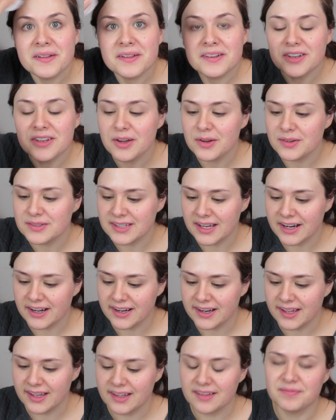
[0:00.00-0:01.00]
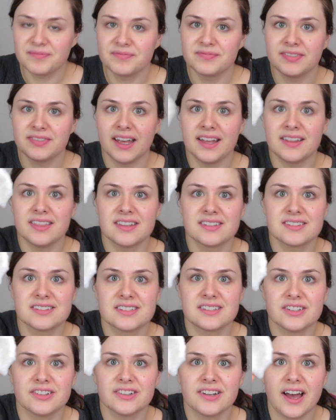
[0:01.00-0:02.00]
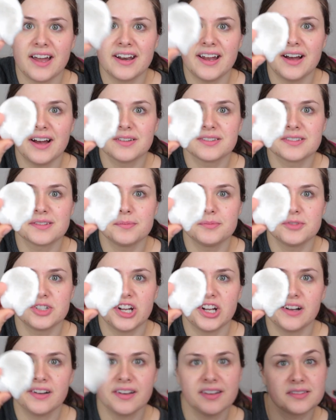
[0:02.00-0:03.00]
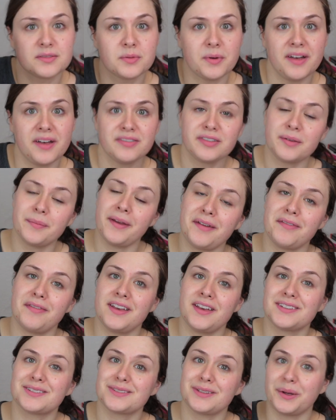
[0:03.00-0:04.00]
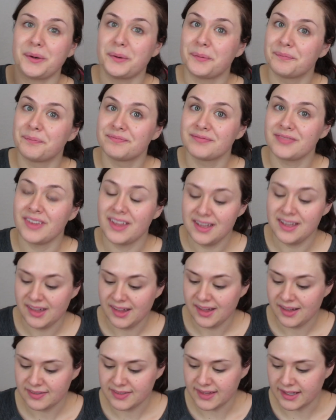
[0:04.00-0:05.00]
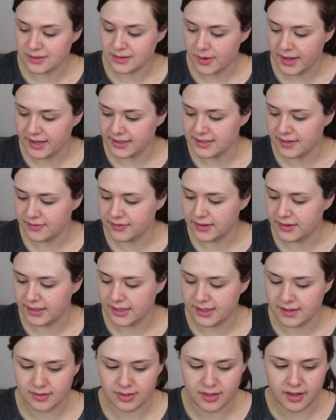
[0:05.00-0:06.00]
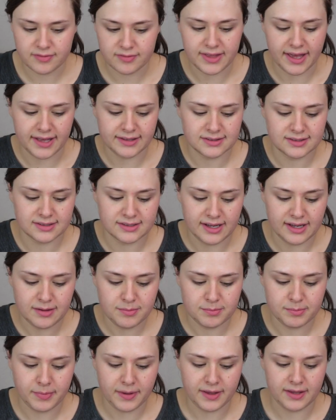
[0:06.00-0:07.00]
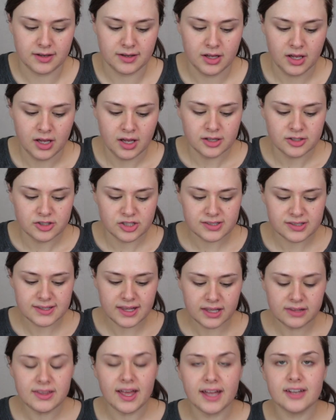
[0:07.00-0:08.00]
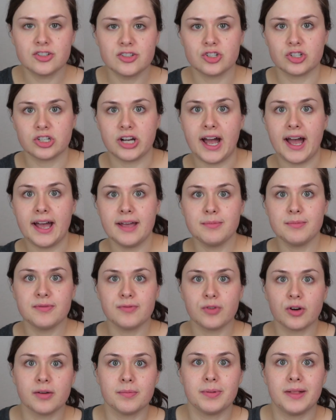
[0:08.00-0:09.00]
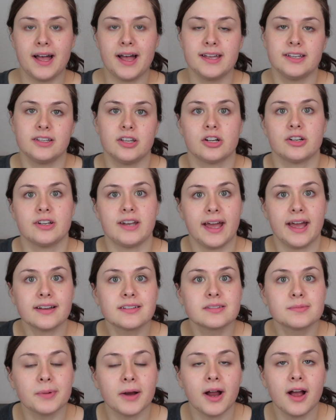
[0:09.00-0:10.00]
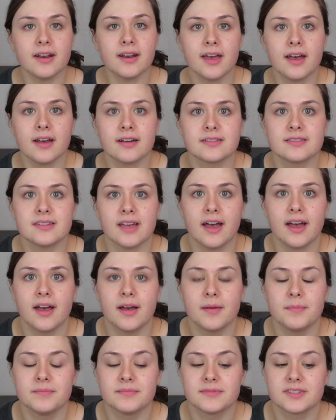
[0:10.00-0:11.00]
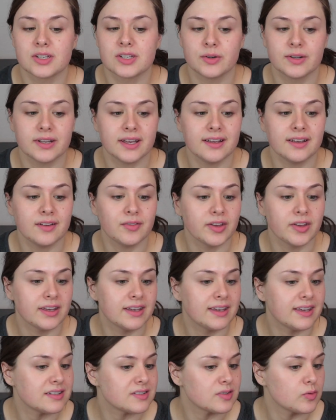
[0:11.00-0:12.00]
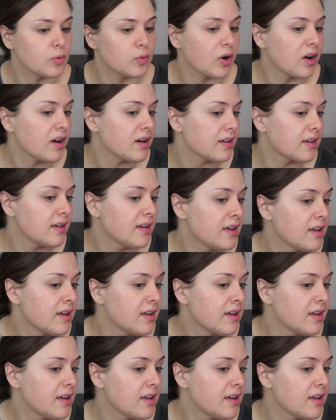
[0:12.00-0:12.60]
nose area, and this still got out some junk as well for face, so that's why I definitely love that step. But just let that dry before applying your next product, so it can really get to work.